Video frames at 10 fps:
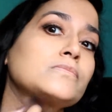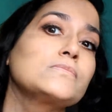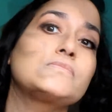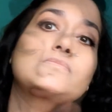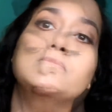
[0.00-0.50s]

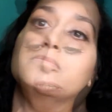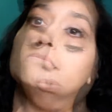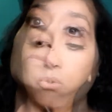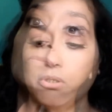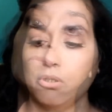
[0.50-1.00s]
Okay, so
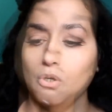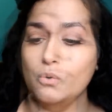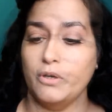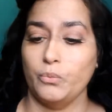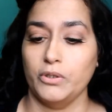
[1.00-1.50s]
next we're going to
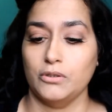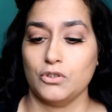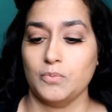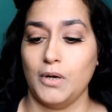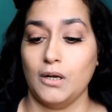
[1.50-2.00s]
go in with the
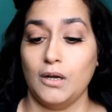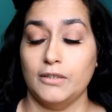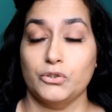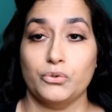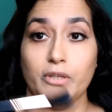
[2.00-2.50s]
small
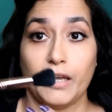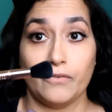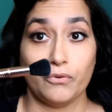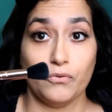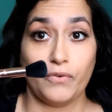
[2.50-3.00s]
contour, the
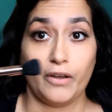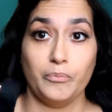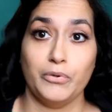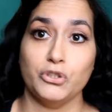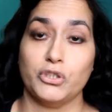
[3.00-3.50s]

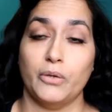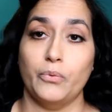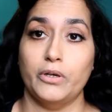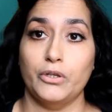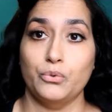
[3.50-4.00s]
F05 brush, and
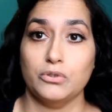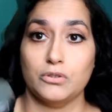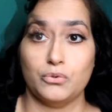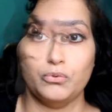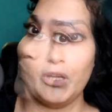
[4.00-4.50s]
we're going to use the
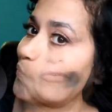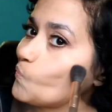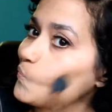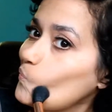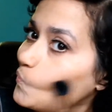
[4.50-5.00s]
Sue
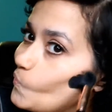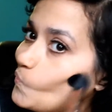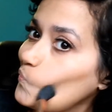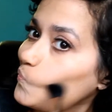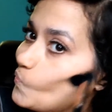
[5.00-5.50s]
Devitt powder.